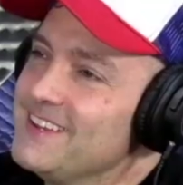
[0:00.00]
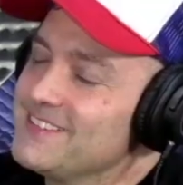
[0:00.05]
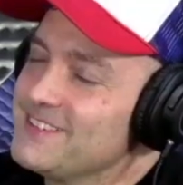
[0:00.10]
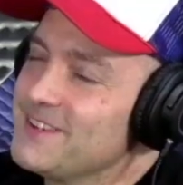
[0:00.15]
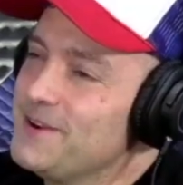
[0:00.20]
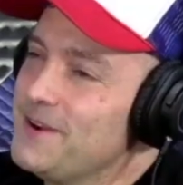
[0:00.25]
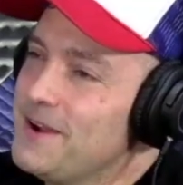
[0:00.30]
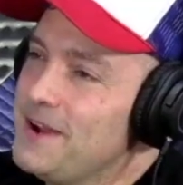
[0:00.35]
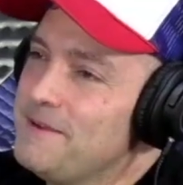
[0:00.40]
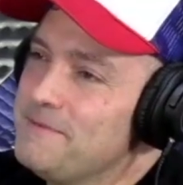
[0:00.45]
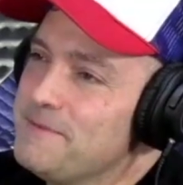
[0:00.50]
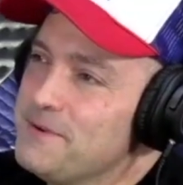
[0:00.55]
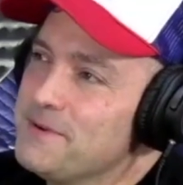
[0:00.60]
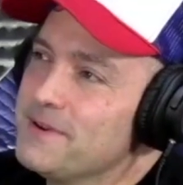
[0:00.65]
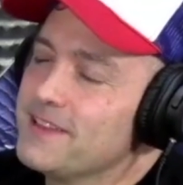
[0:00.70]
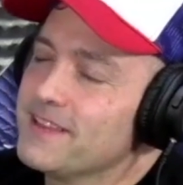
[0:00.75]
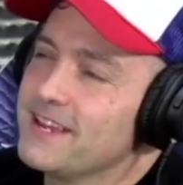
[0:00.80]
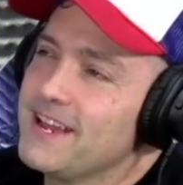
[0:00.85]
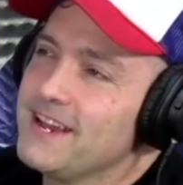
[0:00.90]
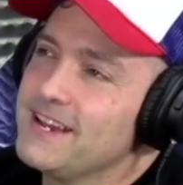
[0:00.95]
So I'll be
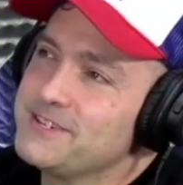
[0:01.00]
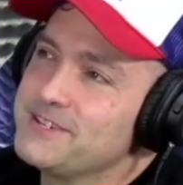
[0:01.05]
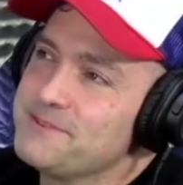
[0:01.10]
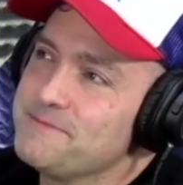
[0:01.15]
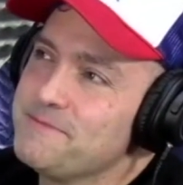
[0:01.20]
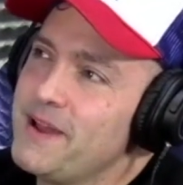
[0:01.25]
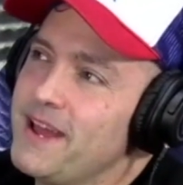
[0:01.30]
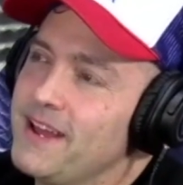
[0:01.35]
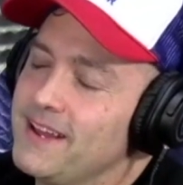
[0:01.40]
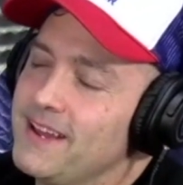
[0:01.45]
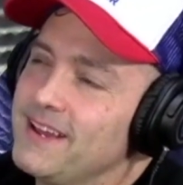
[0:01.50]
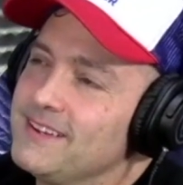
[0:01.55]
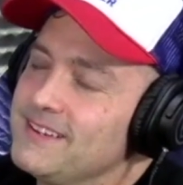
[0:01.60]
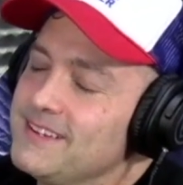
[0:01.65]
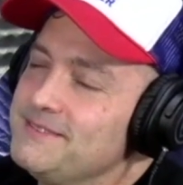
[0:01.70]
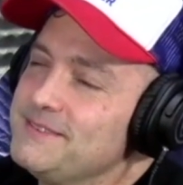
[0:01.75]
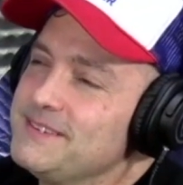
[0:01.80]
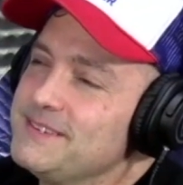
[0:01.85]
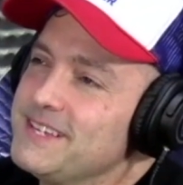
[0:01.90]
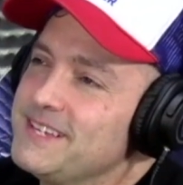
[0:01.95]
one of the guys you're mad at,
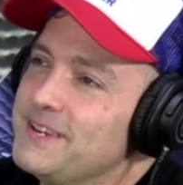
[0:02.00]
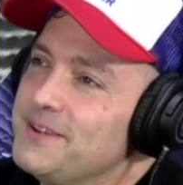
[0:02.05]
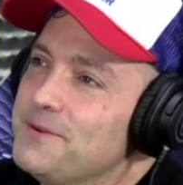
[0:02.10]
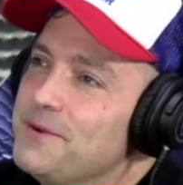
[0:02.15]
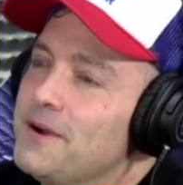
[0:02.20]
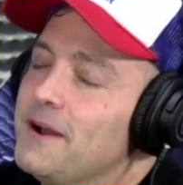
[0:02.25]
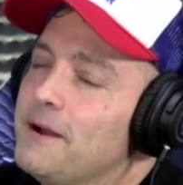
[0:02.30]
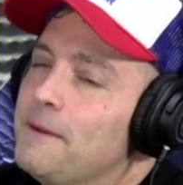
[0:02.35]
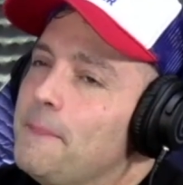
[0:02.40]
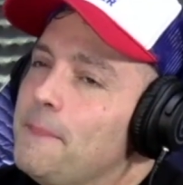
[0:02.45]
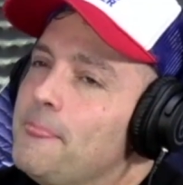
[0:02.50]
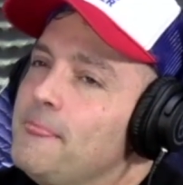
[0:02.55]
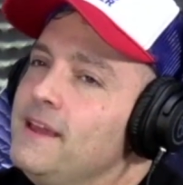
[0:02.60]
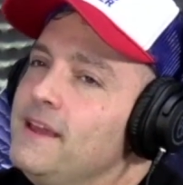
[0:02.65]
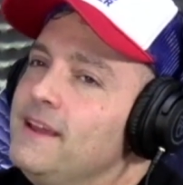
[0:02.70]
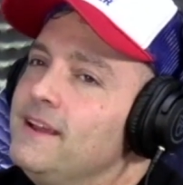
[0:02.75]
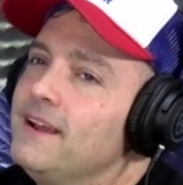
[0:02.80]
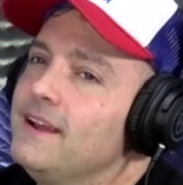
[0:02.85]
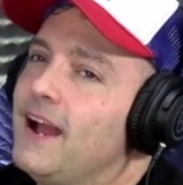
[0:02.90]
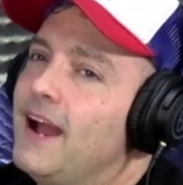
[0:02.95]
and let me tell you why.
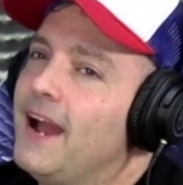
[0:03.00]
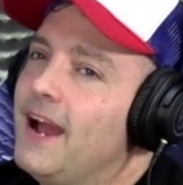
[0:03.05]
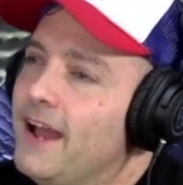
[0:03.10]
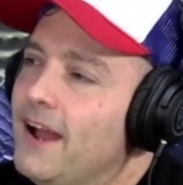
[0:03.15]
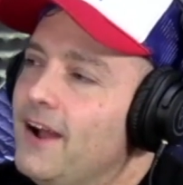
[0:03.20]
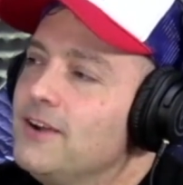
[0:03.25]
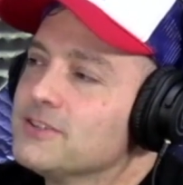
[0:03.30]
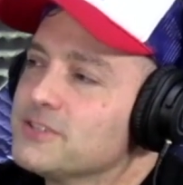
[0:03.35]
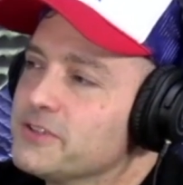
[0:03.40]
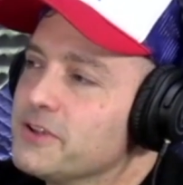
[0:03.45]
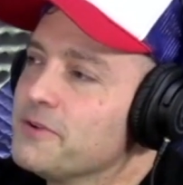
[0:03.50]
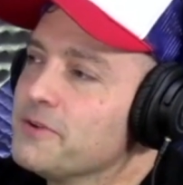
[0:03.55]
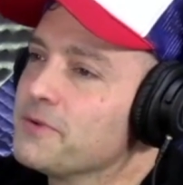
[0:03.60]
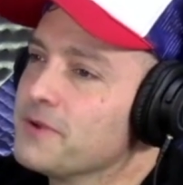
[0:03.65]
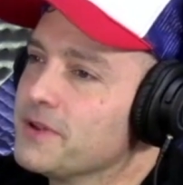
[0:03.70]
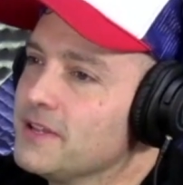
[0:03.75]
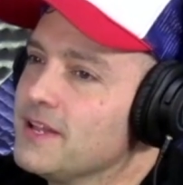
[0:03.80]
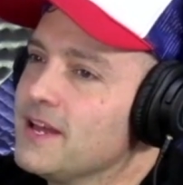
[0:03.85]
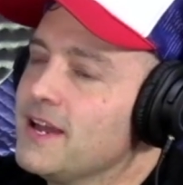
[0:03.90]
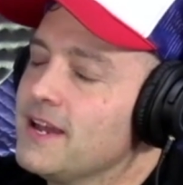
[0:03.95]
I also
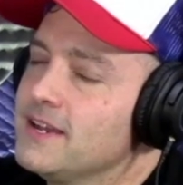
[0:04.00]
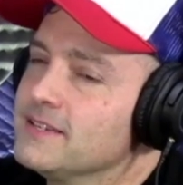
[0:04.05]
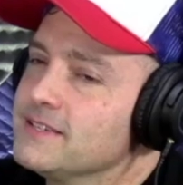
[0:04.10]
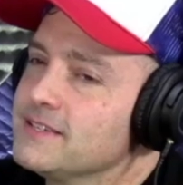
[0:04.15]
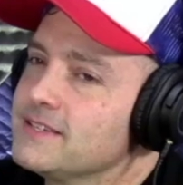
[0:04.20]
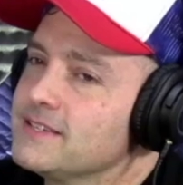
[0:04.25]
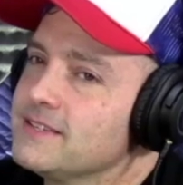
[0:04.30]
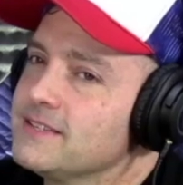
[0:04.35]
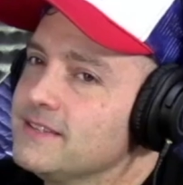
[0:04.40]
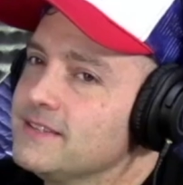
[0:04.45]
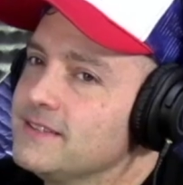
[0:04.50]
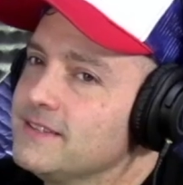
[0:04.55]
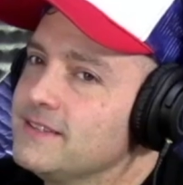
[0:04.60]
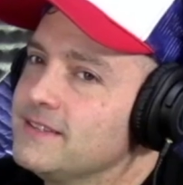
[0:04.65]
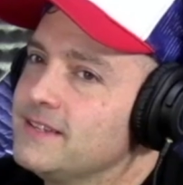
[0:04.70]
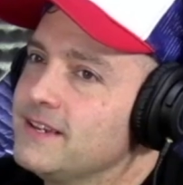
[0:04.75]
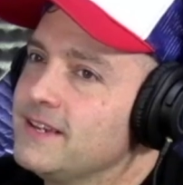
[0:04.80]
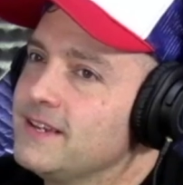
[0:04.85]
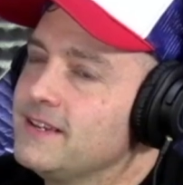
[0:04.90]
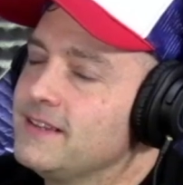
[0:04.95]
realized
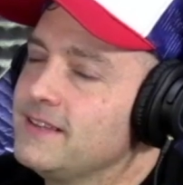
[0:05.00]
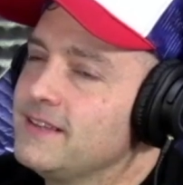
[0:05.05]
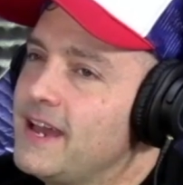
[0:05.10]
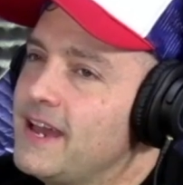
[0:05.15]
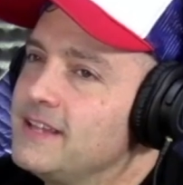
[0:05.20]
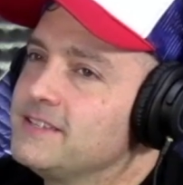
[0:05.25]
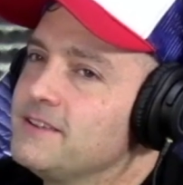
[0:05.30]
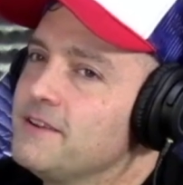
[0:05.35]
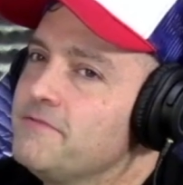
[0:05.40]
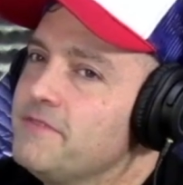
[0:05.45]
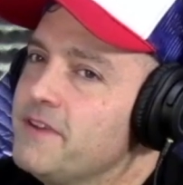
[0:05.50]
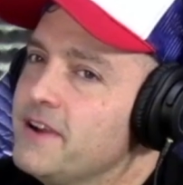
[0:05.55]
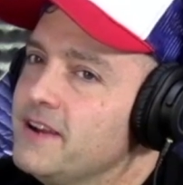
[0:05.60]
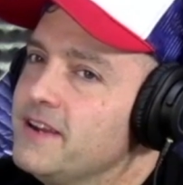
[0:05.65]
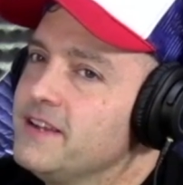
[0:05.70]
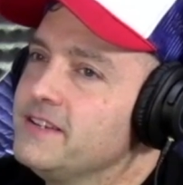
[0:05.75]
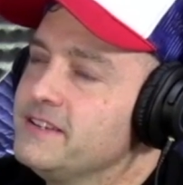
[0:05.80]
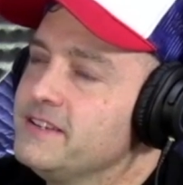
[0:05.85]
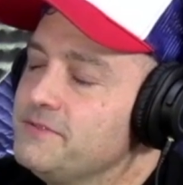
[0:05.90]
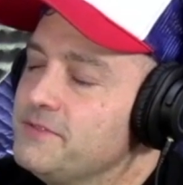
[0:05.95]
that that's a
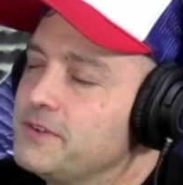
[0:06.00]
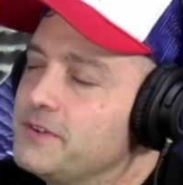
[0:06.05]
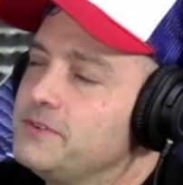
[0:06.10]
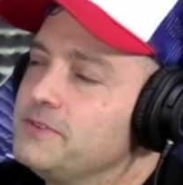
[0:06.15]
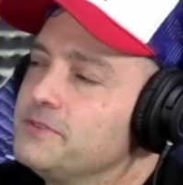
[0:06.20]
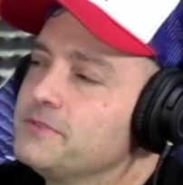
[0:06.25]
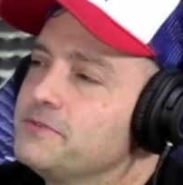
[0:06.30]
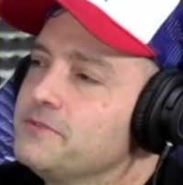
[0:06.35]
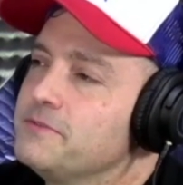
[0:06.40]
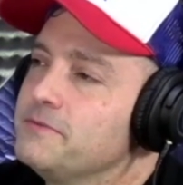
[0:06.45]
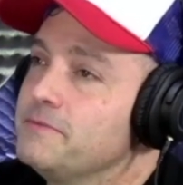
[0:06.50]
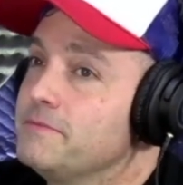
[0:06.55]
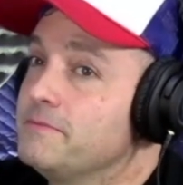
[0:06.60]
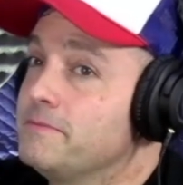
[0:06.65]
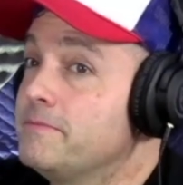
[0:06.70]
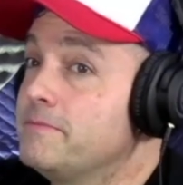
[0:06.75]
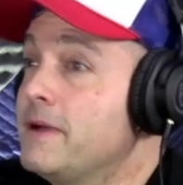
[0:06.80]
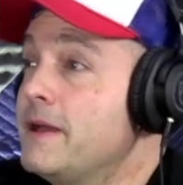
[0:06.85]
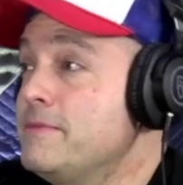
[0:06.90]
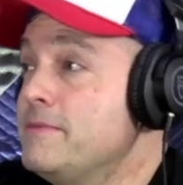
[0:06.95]
very difficult,
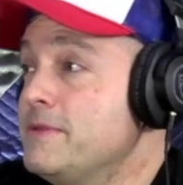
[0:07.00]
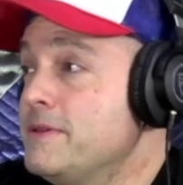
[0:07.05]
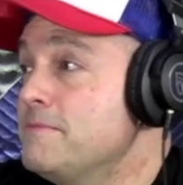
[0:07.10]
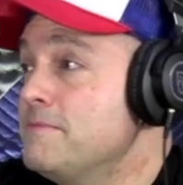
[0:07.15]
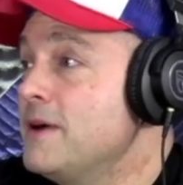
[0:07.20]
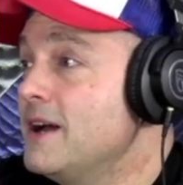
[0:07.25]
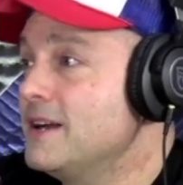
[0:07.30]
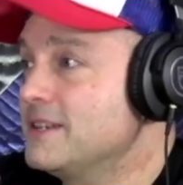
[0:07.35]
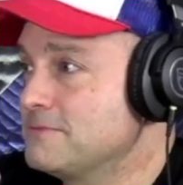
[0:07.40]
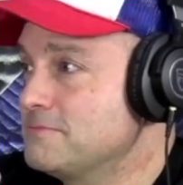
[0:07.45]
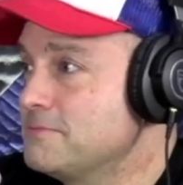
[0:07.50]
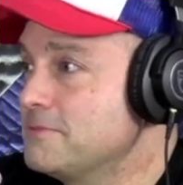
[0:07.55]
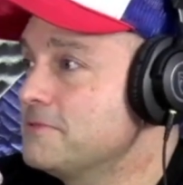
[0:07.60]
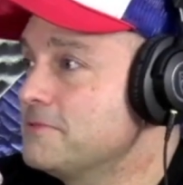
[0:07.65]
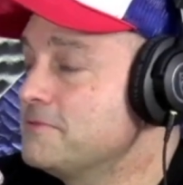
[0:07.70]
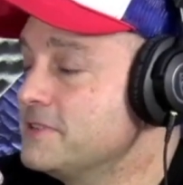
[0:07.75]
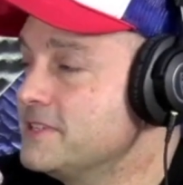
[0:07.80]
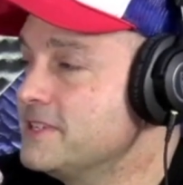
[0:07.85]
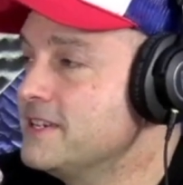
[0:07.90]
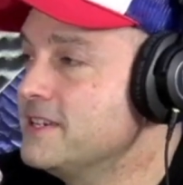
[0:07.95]
maybe impossible
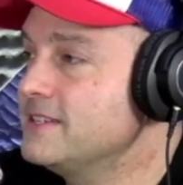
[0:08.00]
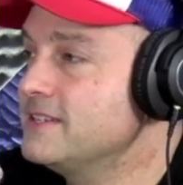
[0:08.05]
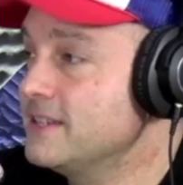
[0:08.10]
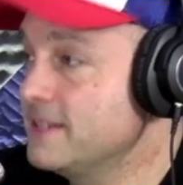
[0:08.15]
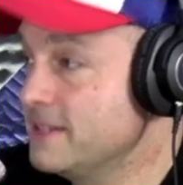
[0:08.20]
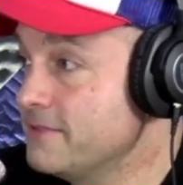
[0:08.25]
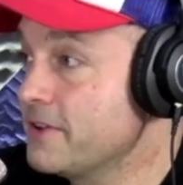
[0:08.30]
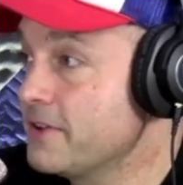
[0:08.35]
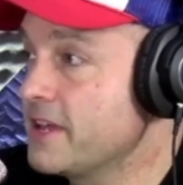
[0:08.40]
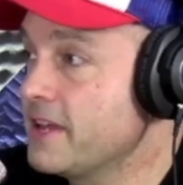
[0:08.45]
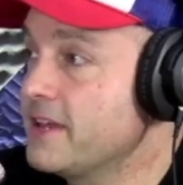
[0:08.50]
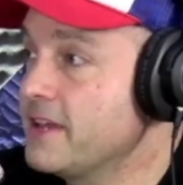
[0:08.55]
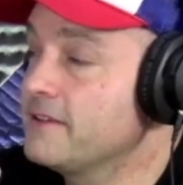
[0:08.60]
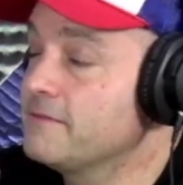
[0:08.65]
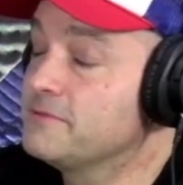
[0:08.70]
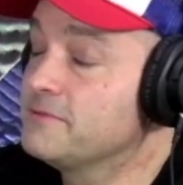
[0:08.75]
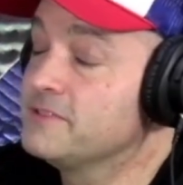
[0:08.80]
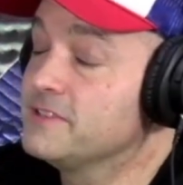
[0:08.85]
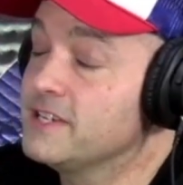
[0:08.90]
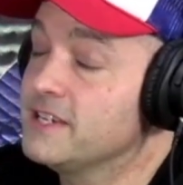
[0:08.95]
physique, Liver
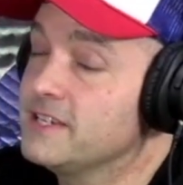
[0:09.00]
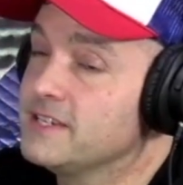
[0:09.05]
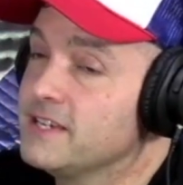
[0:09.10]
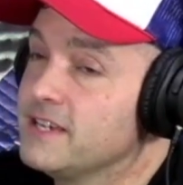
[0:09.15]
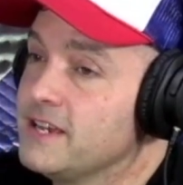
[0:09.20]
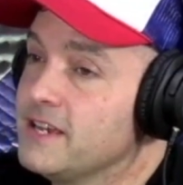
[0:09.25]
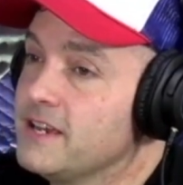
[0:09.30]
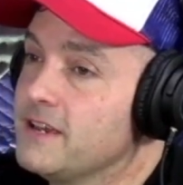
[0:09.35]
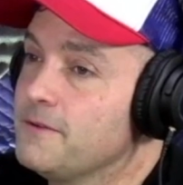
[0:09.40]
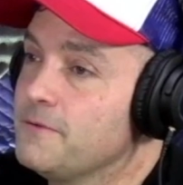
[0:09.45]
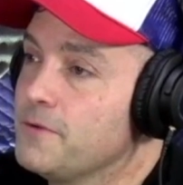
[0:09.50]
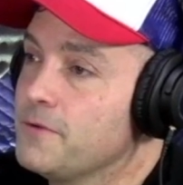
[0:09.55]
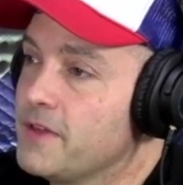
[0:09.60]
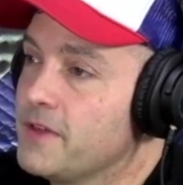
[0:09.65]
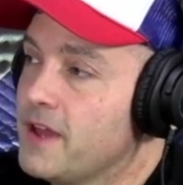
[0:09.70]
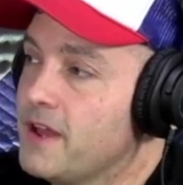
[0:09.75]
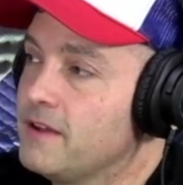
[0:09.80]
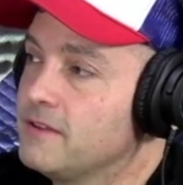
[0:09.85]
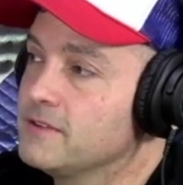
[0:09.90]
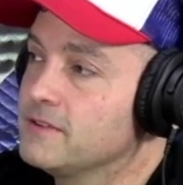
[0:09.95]
King physique to get
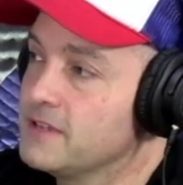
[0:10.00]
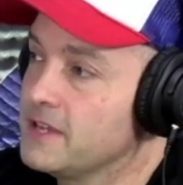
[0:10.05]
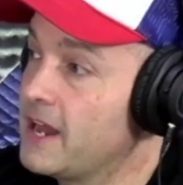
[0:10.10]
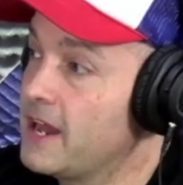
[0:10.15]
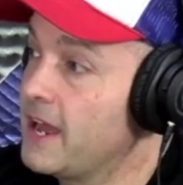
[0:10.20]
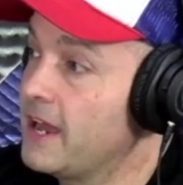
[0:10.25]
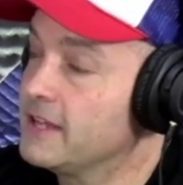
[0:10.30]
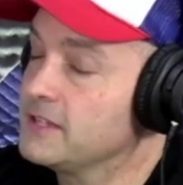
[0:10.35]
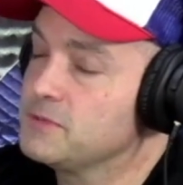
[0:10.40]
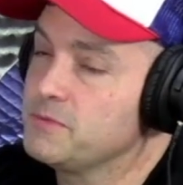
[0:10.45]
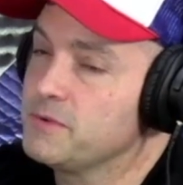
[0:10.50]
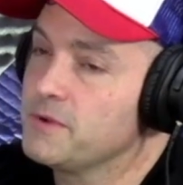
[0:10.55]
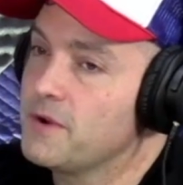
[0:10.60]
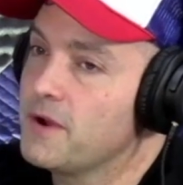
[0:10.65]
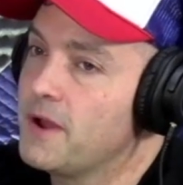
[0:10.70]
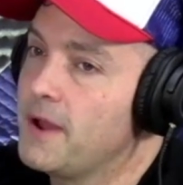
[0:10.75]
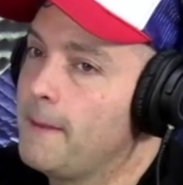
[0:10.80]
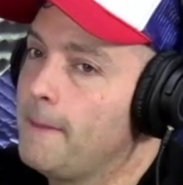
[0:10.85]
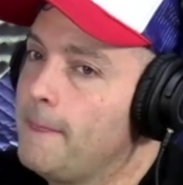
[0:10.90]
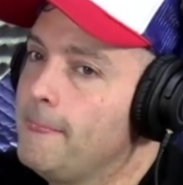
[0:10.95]
without enhancement,
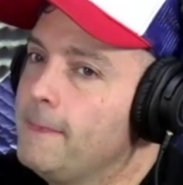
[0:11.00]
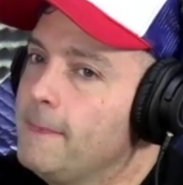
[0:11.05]
right?